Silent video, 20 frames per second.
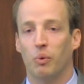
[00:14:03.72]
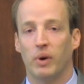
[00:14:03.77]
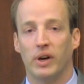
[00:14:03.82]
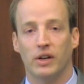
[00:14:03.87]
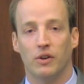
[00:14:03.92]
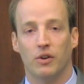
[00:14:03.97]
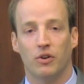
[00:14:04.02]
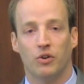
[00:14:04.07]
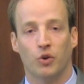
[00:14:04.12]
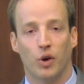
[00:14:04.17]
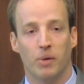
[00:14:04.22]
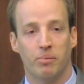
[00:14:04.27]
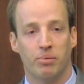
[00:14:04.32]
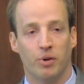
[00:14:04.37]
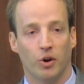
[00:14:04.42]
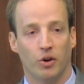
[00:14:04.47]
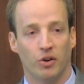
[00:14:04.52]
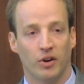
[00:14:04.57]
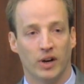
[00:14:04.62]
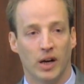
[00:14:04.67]
a regulatory
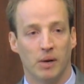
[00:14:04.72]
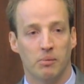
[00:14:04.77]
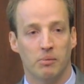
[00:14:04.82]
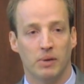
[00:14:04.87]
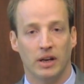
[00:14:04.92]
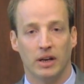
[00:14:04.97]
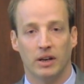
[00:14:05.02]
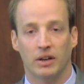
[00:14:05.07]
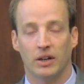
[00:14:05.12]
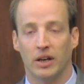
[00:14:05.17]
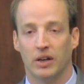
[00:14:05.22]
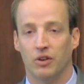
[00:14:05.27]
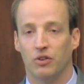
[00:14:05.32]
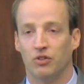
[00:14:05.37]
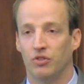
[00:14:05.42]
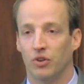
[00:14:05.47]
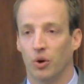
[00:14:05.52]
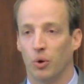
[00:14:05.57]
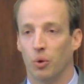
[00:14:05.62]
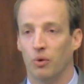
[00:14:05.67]
program and can
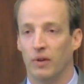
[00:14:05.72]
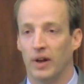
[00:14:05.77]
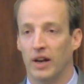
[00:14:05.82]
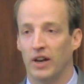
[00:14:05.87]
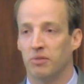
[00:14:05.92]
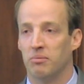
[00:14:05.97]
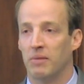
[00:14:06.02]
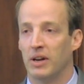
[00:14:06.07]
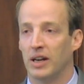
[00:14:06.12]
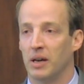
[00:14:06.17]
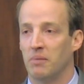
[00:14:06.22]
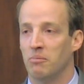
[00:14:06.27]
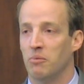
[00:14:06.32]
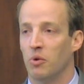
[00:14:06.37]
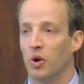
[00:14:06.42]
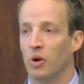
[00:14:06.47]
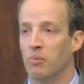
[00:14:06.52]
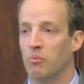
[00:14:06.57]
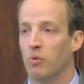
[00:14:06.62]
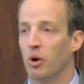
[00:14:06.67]
show that it's making
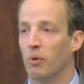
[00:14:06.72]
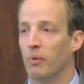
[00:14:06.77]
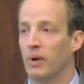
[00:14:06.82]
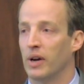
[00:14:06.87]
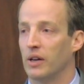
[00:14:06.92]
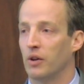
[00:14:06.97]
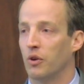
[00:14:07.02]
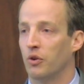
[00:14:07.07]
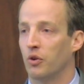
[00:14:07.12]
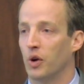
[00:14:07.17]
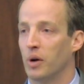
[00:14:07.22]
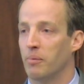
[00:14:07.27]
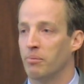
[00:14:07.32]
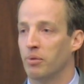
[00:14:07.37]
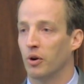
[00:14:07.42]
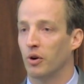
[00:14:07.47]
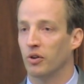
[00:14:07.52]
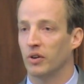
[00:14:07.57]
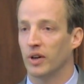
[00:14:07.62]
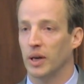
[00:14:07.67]
more and more regulatory
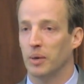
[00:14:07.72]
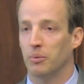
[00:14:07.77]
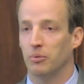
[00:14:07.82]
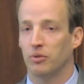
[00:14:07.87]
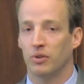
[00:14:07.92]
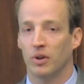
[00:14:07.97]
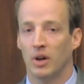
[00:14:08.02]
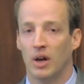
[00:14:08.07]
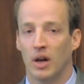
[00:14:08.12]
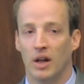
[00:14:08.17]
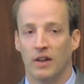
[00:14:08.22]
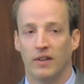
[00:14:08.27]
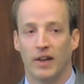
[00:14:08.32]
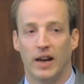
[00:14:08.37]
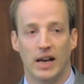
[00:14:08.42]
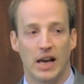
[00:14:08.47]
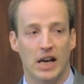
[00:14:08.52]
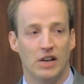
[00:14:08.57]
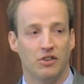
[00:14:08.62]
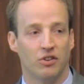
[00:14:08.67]
programs,
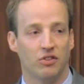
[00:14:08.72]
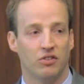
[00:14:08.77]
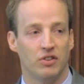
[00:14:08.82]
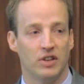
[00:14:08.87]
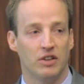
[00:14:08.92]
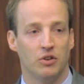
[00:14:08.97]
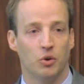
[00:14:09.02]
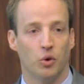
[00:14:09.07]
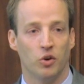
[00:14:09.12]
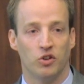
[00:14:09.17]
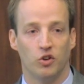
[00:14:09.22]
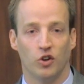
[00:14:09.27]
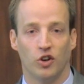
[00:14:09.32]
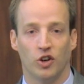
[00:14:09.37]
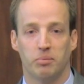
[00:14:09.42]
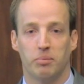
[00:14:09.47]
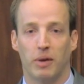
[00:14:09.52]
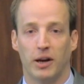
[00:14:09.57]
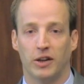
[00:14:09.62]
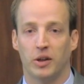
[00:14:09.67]
that agency is going to
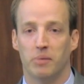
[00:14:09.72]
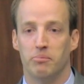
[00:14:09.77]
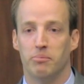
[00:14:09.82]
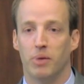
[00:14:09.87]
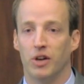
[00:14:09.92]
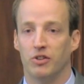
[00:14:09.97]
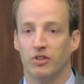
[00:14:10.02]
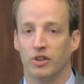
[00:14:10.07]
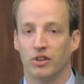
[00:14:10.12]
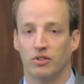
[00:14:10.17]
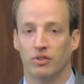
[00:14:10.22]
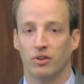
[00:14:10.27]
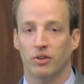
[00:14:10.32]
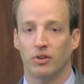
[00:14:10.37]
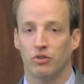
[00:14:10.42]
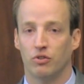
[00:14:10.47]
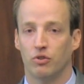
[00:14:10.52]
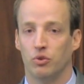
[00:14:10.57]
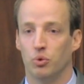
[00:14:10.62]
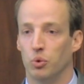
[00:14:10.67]
expect the budgets
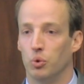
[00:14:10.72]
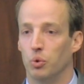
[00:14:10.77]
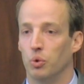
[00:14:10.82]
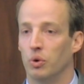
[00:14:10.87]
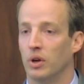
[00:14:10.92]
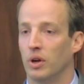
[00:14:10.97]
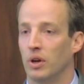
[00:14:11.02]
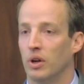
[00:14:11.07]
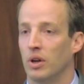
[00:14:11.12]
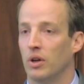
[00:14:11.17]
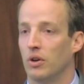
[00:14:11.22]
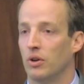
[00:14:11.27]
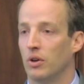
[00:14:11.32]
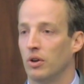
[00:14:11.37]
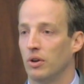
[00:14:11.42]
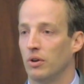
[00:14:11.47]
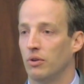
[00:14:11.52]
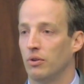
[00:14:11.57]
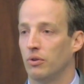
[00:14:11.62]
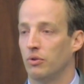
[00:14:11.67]
to,
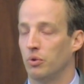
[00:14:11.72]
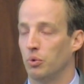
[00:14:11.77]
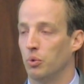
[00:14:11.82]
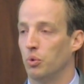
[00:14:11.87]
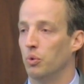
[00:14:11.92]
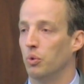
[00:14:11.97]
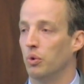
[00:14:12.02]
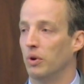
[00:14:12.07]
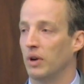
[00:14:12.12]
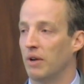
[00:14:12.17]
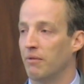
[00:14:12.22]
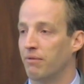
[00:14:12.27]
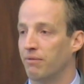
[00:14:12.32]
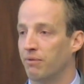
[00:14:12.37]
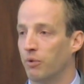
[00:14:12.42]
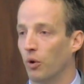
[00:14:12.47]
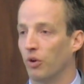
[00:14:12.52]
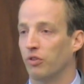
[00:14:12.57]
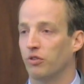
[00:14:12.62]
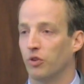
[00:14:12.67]
to
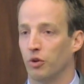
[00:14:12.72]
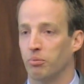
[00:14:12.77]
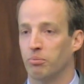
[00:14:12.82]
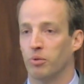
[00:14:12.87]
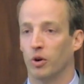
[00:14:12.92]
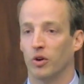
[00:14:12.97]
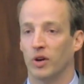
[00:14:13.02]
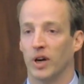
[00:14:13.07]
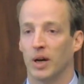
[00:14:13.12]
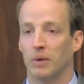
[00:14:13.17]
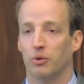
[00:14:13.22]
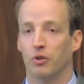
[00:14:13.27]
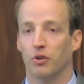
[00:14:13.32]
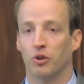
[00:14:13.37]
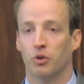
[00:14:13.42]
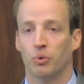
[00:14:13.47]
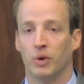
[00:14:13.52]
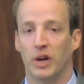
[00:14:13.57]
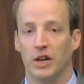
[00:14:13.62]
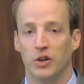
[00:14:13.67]
enforce those programs or
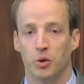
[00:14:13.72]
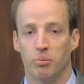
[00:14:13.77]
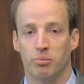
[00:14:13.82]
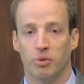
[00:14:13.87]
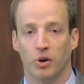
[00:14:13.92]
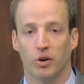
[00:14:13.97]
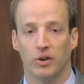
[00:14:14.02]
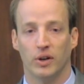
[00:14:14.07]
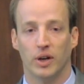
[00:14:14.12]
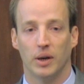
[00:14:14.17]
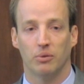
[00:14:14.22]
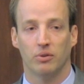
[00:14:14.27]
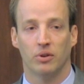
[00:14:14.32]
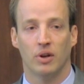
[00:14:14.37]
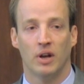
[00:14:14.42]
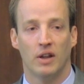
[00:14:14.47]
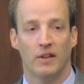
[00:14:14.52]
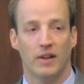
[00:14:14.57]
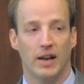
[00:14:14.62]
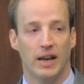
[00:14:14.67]
to create new programs.
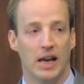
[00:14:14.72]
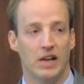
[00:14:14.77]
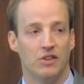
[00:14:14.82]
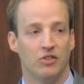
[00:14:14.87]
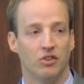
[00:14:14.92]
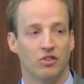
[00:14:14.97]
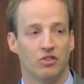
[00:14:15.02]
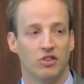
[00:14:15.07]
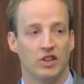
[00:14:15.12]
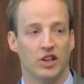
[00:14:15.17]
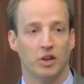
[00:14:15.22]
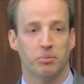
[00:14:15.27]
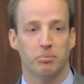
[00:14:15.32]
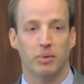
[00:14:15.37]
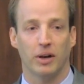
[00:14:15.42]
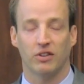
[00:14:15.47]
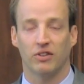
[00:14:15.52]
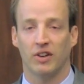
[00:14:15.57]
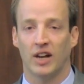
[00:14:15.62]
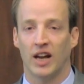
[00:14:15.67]
That agency
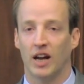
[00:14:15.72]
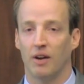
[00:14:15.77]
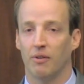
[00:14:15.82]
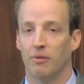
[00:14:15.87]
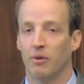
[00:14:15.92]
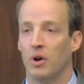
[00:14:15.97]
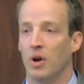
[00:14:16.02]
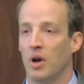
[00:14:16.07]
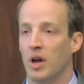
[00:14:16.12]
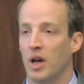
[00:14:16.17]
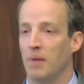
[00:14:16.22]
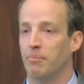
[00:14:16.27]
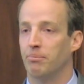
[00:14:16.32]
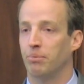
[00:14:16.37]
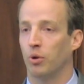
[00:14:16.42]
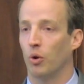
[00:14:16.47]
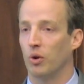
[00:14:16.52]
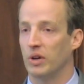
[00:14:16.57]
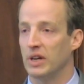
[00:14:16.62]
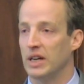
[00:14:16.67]
expects to have
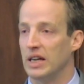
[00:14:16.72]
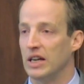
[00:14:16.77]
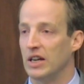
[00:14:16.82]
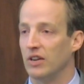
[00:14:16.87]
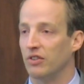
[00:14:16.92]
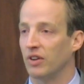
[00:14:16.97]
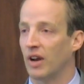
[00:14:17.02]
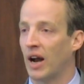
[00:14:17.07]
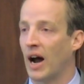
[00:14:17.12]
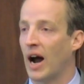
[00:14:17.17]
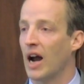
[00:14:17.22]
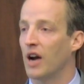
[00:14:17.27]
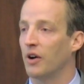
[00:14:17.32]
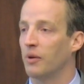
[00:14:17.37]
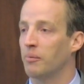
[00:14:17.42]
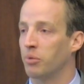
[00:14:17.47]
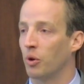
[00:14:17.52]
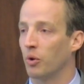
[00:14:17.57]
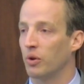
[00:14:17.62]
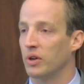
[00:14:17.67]
employees and
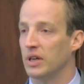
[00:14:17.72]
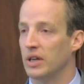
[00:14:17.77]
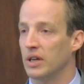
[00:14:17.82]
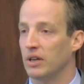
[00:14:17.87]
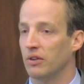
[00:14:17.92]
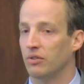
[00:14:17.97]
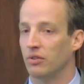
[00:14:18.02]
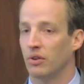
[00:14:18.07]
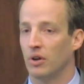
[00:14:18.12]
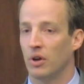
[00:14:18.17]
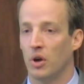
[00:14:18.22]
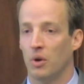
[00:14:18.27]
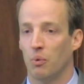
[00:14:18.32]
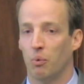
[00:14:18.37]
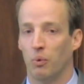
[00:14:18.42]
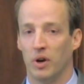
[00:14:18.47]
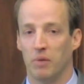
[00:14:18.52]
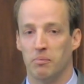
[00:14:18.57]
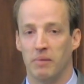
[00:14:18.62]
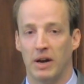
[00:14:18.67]
hire employees
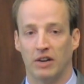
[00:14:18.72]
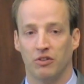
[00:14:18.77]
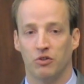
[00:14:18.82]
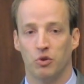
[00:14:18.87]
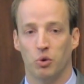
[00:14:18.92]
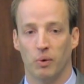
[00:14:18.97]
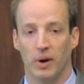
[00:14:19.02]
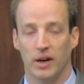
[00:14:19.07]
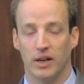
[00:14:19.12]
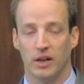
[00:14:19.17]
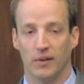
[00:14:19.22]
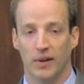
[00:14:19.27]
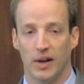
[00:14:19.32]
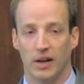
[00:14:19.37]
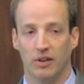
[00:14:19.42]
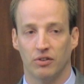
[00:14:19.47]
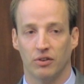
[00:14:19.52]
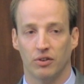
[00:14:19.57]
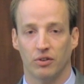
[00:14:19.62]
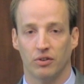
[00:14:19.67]
when it makes new
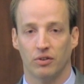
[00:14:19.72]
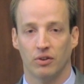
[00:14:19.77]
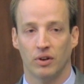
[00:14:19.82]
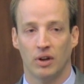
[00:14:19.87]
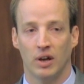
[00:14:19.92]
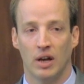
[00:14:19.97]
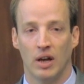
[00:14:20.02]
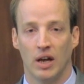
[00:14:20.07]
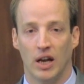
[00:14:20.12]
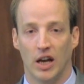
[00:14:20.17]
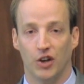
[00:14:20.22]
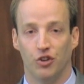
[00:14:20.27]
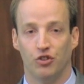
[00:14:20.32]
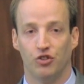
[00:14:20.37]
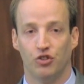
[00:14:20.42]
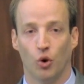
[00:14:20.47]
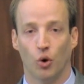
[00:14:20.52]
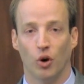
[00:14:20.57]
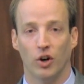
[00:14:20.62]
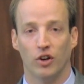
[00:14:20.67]
regulations. In
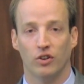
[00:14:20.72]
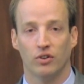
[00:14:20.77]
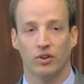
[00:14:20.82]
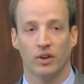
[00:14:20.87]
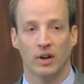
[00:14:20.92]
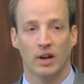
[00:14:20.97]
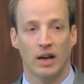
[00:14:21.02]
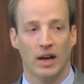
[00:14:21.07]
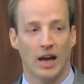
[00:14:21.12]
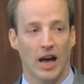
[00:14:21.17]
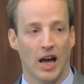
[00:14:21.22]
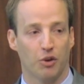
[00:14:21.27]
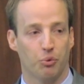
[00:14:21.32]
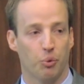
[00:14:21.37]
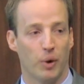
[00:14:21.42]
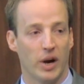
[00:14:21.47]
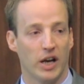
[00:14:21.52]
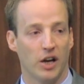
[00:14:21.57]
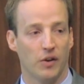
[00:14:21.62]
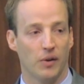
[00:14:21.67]
short,
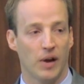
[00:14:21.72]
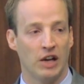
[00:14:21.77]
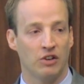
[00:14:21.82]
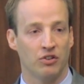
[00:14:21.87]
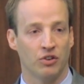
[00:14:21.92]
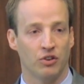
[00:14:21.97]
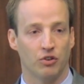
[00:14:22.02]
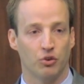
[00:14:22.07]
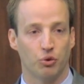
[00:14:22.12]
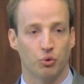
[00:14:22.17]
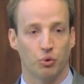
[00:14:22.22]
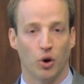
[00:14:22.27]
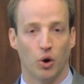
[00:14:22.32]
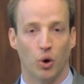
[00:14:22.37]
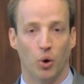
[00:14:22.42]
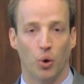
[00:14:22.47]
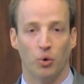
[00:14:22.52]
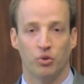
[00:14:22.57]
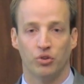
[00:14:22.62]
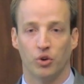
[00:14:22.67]
as regulations
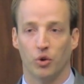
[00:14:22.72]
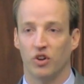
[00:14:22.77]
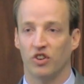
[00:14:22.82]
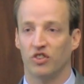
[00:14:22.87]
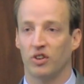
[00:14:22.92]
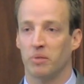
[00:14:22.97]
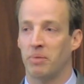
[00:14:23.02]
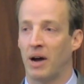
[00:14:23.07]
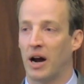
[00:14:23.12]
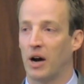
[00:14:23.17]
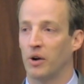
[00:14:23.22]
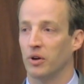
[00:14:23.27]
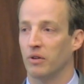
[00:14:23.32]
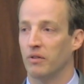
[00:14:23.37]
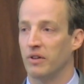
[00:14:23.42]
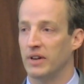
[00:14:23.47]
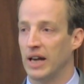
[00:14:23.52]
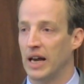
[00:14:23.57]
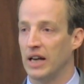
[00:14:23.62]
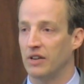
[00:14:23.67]
grow, so does the power
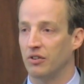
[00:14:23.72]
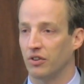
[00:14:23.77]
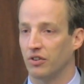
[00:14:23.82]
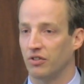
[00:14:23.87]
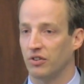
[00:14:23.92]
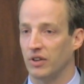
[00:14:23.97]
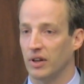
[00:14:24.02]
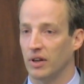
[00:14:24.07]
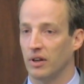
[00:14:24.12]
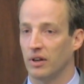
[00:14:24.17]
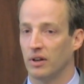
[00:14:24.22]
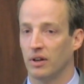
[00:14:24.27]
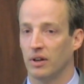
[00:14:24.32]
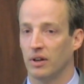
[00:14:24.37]
of the agency.